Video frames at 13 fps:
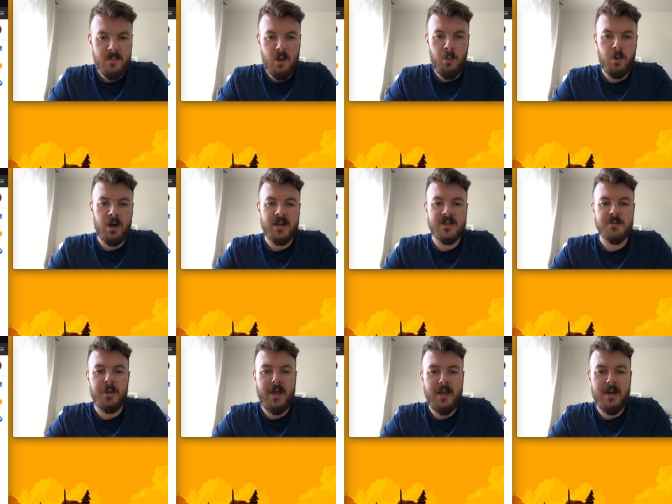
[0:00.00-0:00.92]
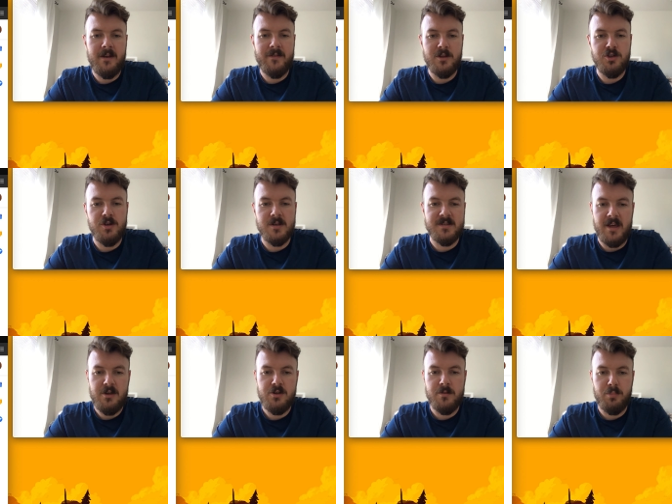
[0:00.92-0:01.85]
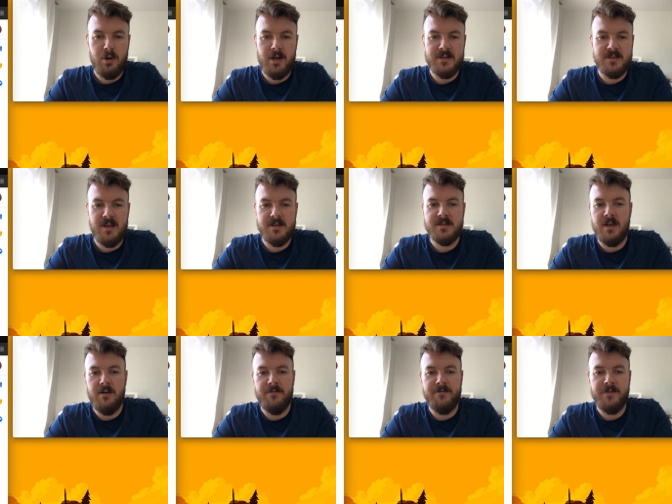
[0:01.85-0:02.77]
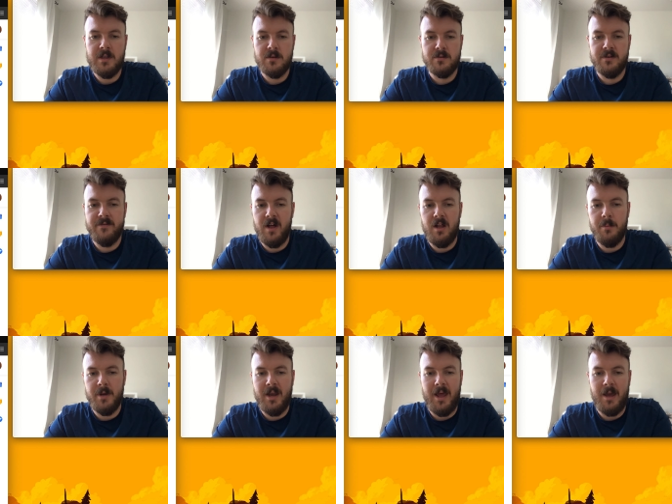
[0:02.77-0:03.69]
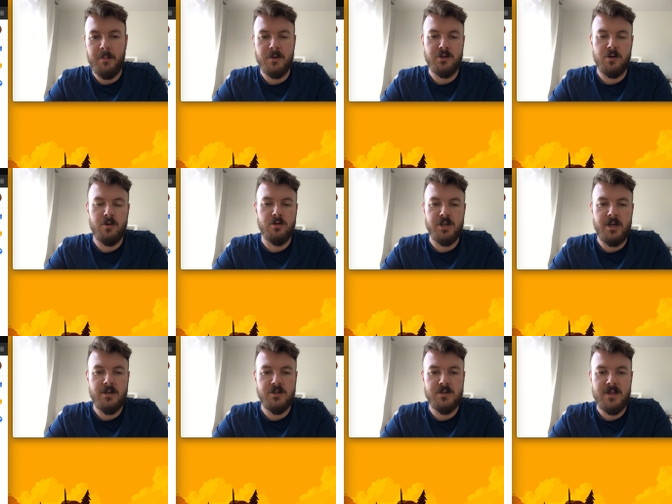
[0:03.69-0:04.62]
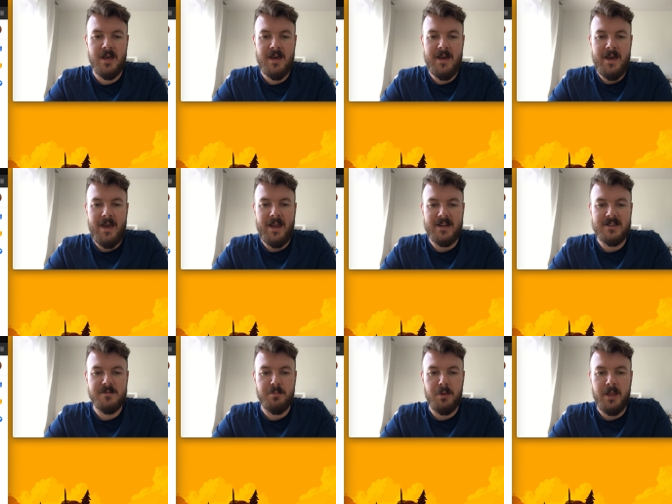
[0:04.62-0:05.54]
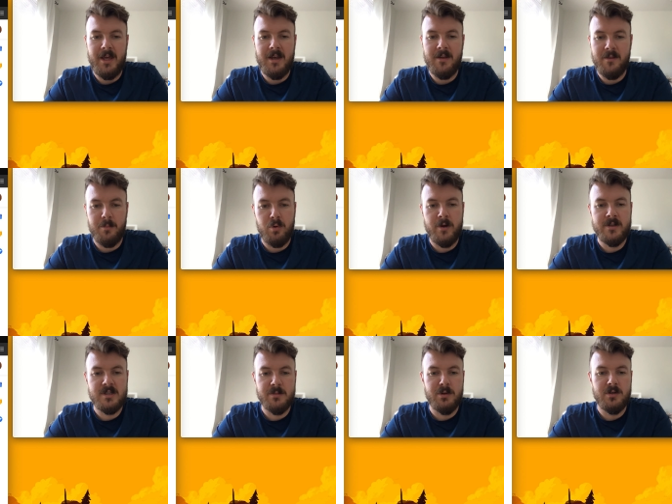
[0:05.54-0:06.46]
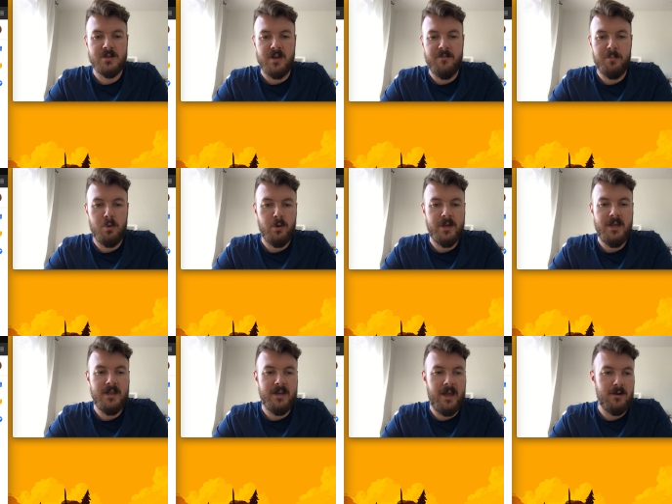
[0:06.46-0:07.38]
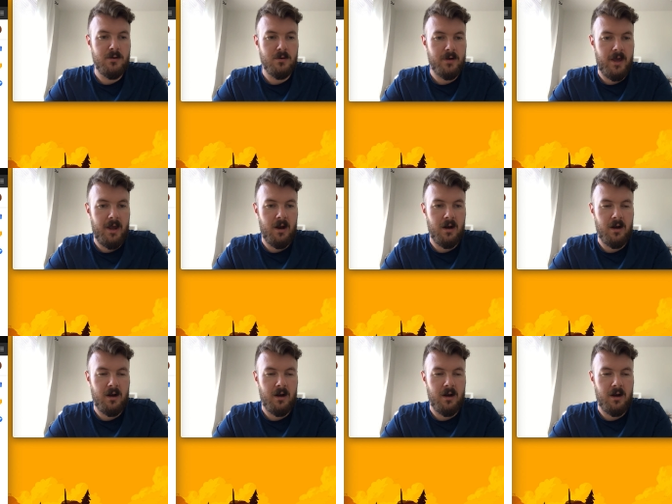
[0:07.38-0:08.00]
We're going to explain the gestation process of fetal development and maternal changes, and explain the principles of prenatal care.